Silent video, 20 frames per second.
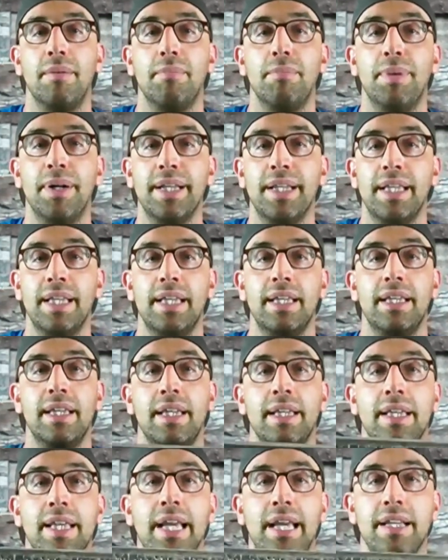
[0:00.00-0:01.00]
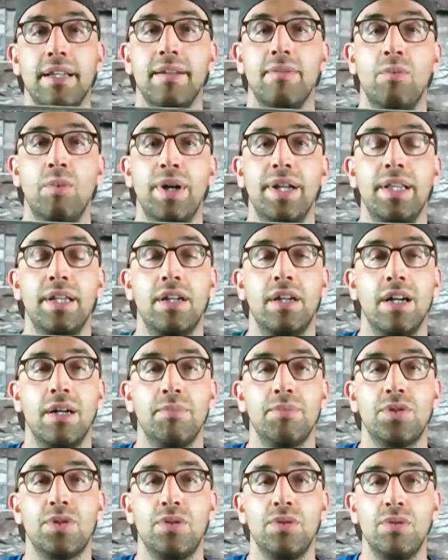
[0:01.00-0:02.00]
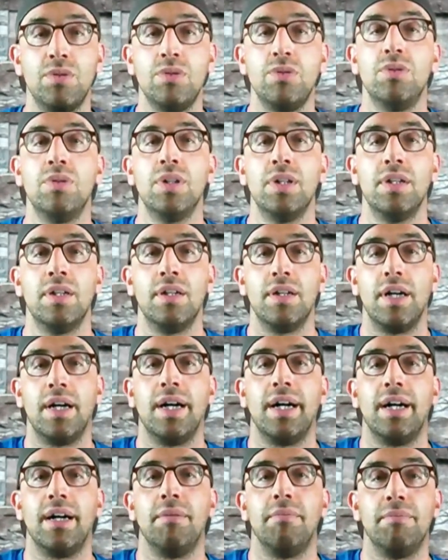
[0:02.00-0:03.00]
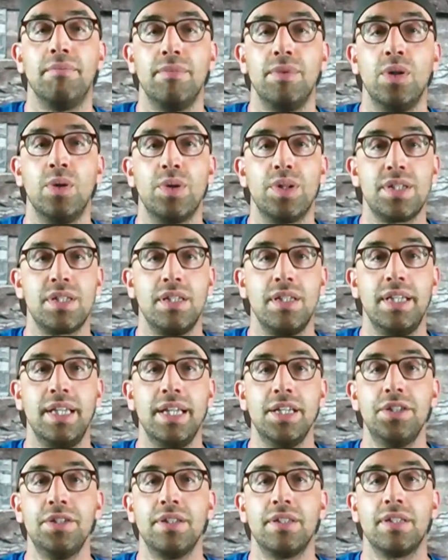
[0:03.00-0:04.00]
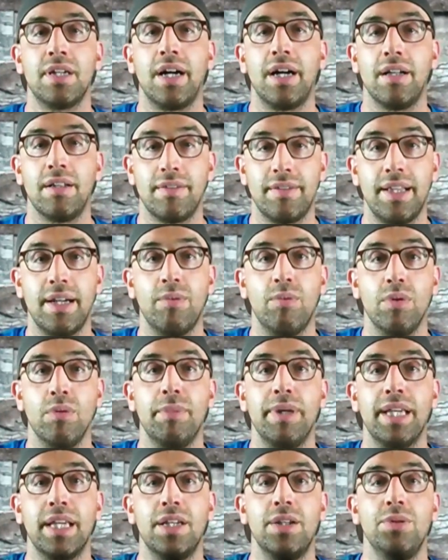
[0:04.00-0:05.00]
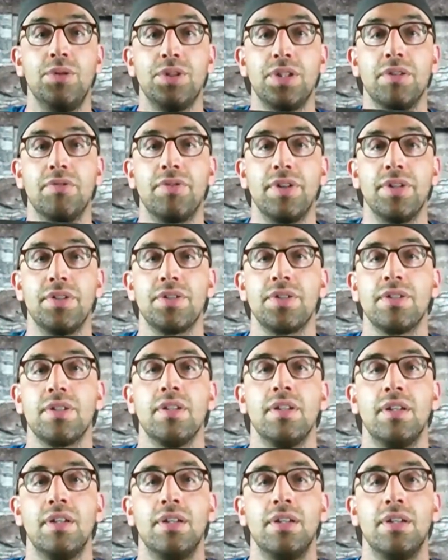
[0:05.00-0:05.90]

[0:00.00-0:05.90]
But again, when it comes to noticing the edge of the tile, that will make a huge difference.